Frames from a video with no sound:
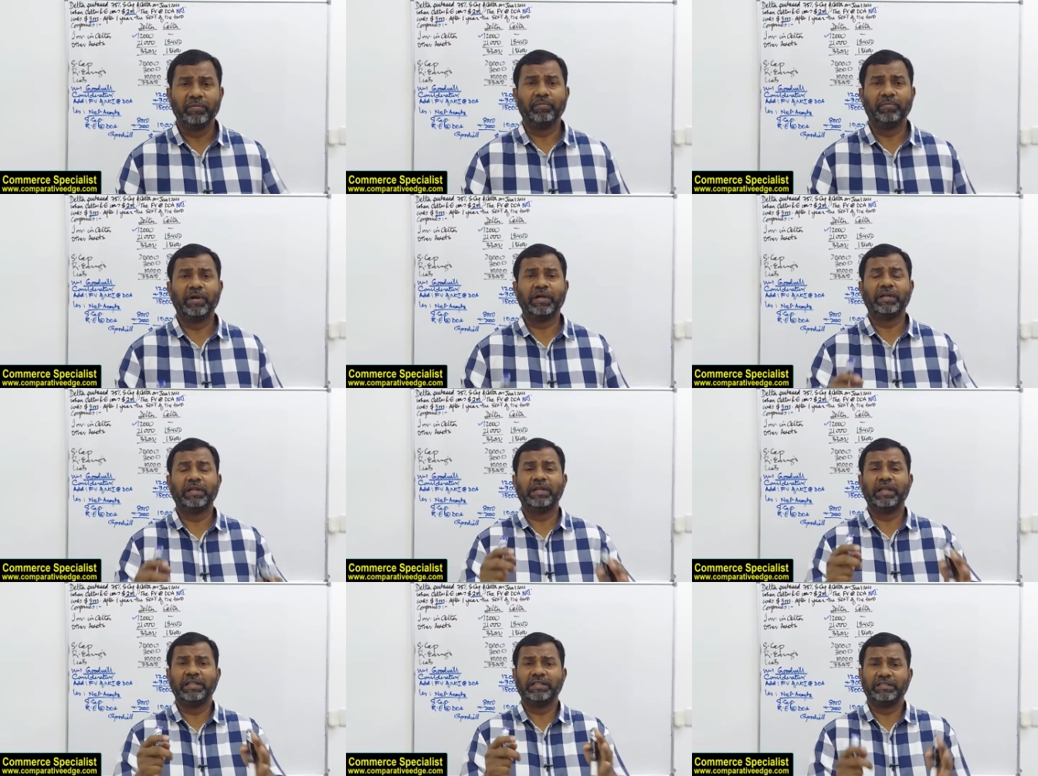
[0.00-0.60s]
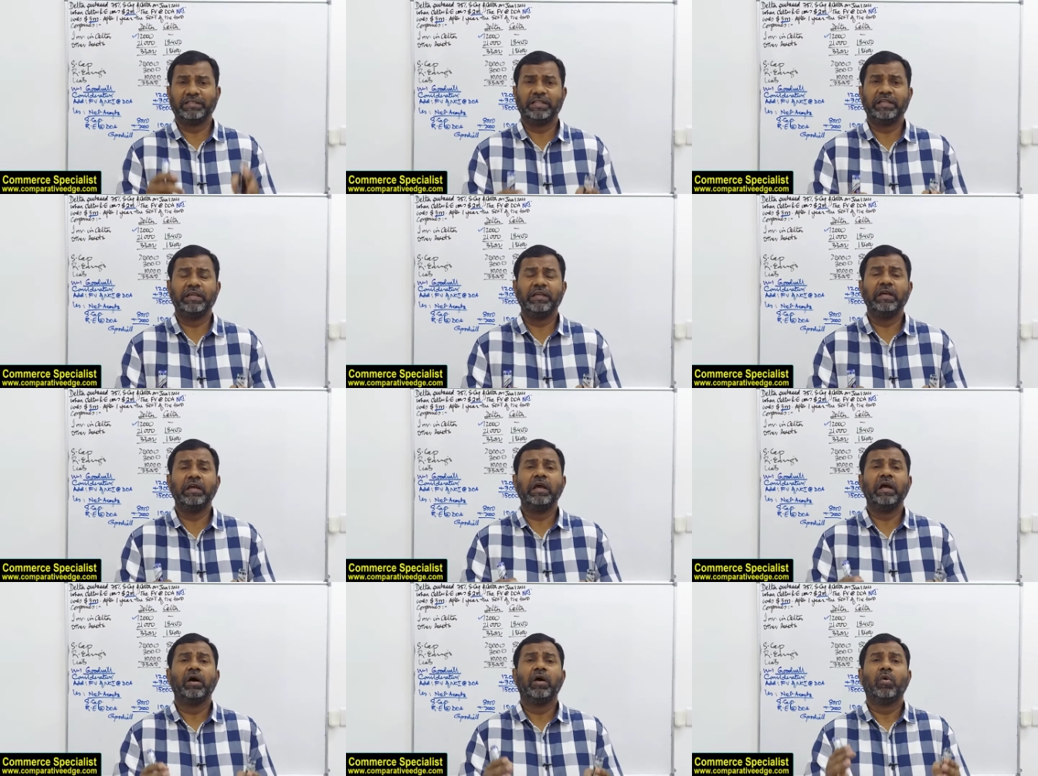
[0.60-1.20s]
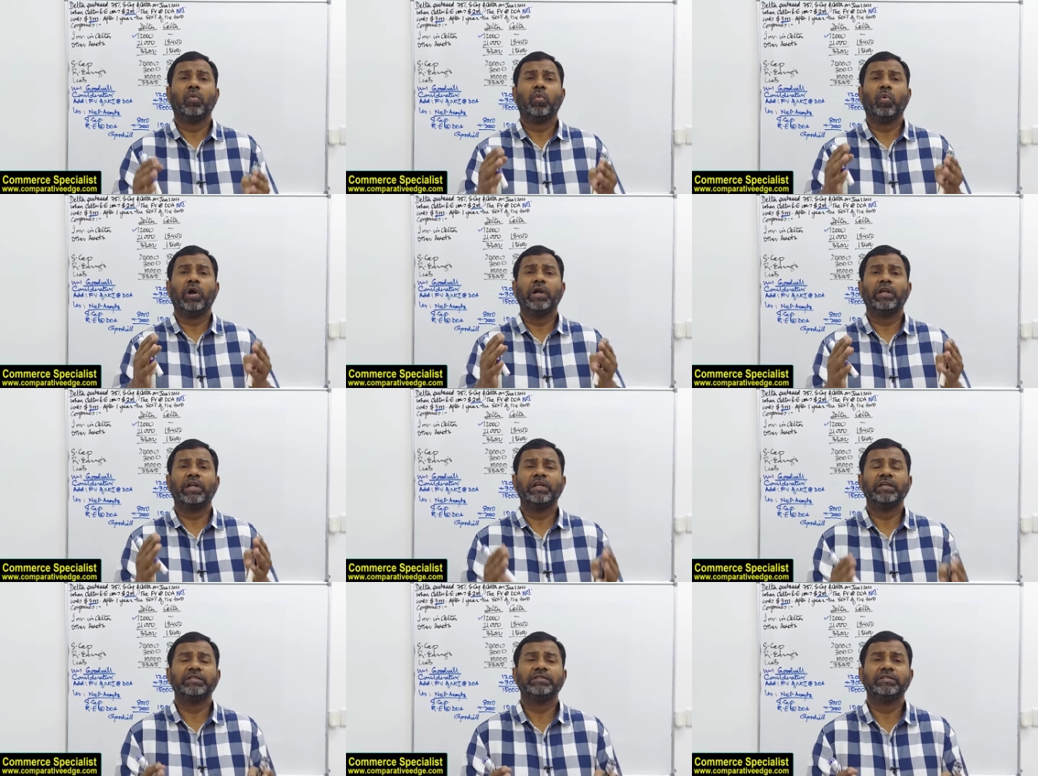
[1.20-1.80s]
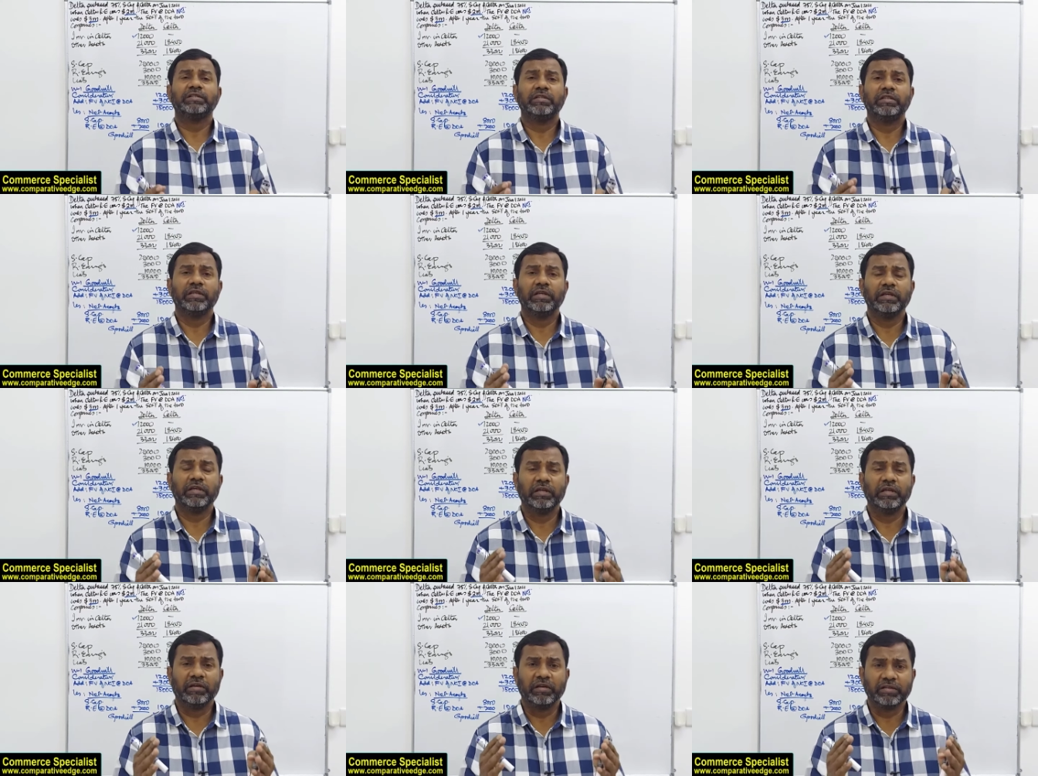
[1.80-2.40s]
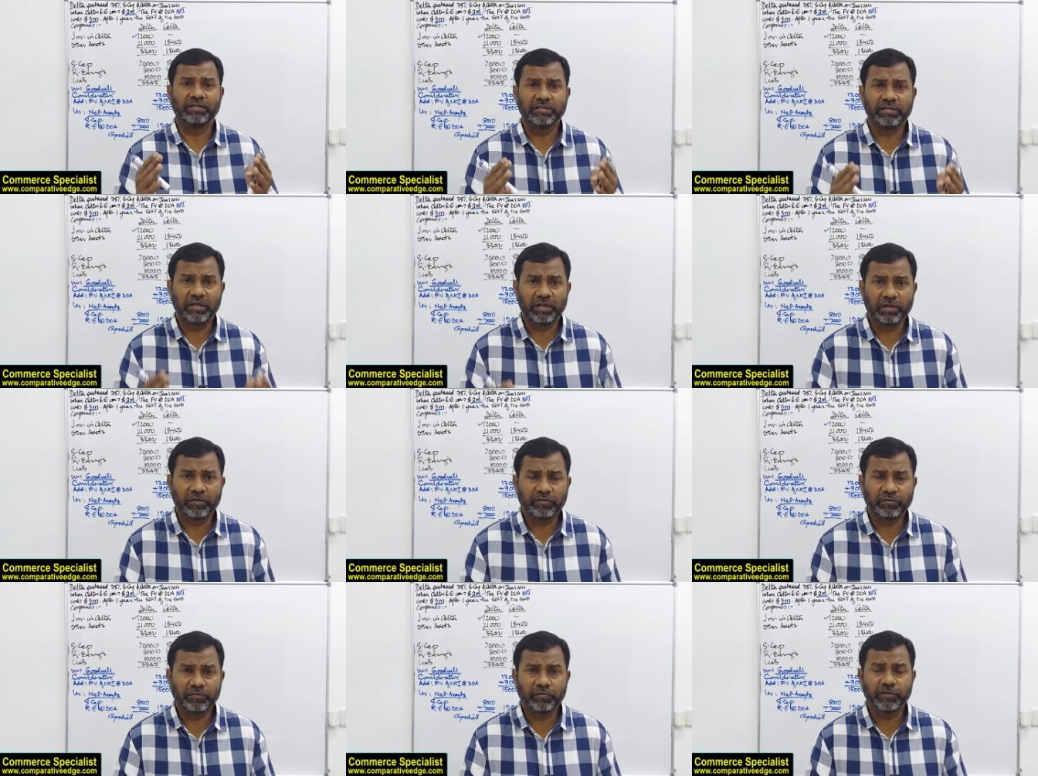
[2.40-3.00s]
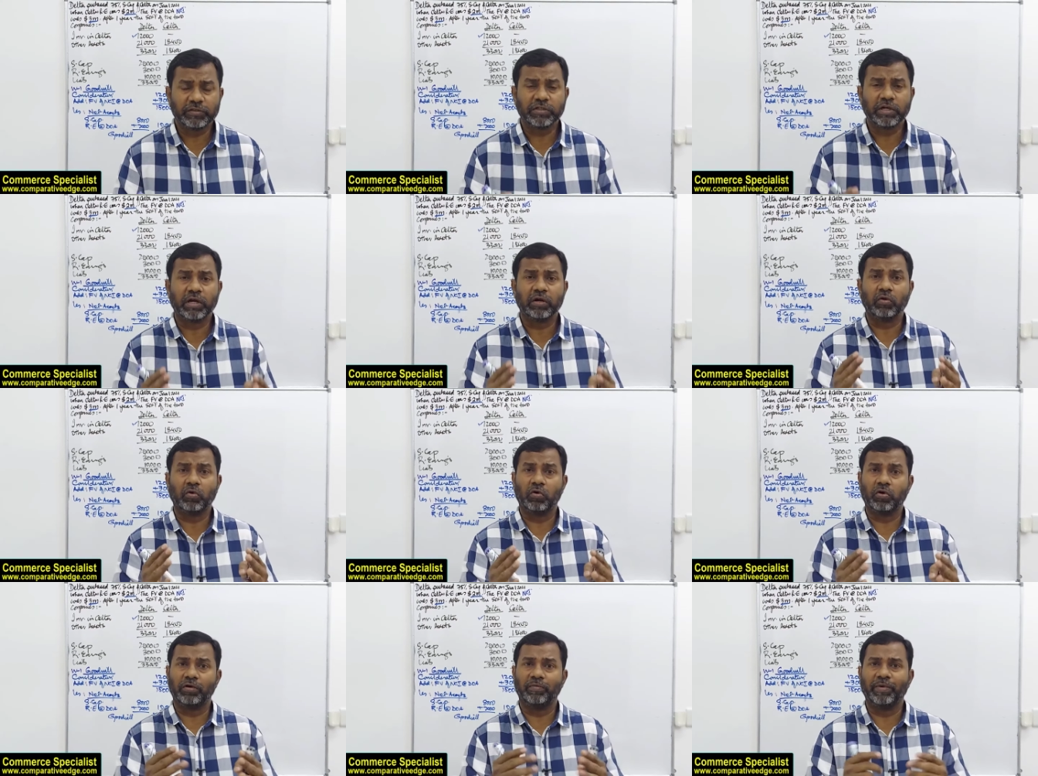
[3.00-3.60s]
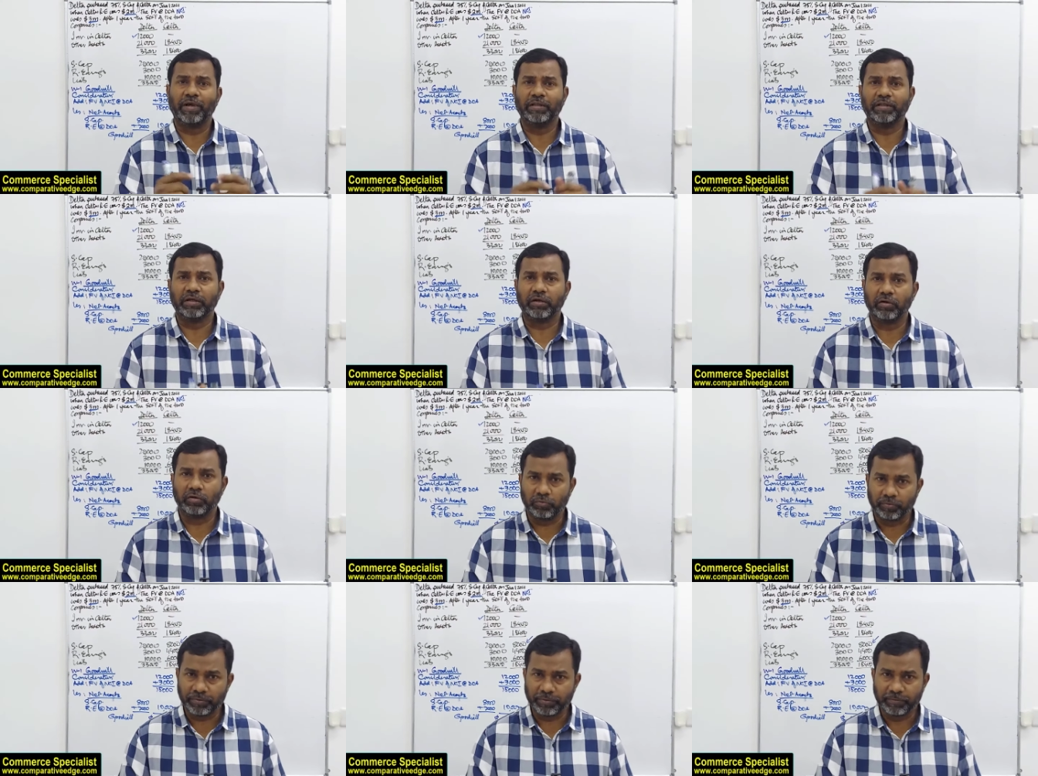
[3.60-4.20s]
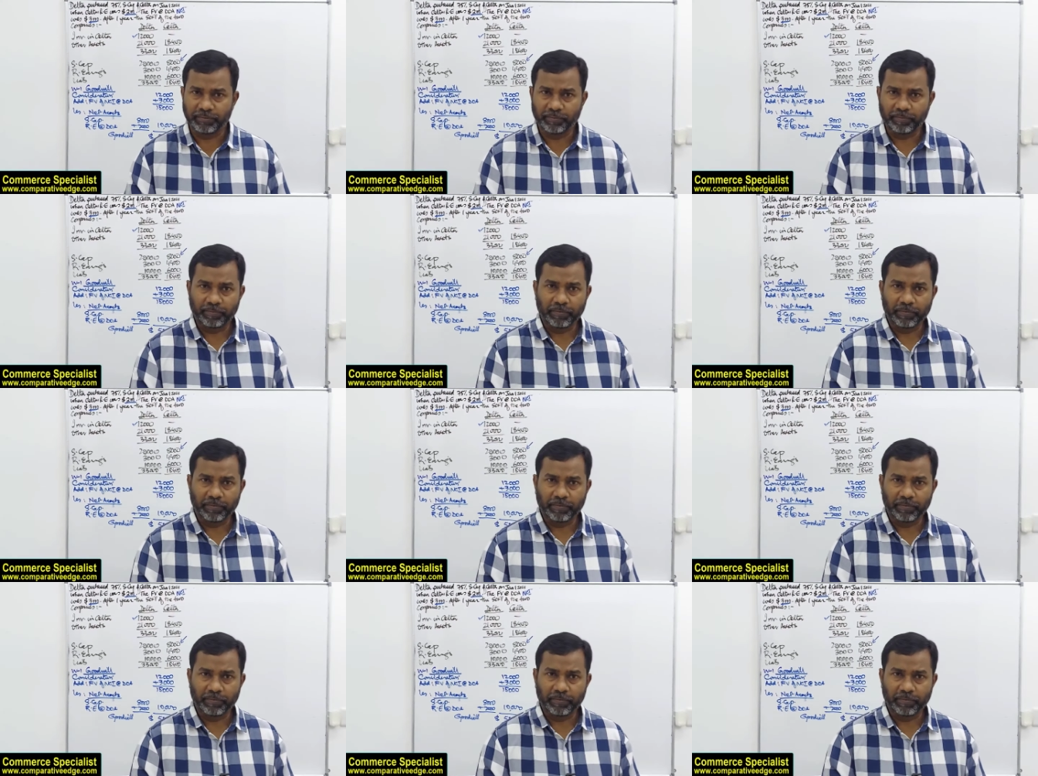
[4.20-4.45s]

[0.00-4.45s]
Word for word: but let's see what is the reserves which are owned by the group.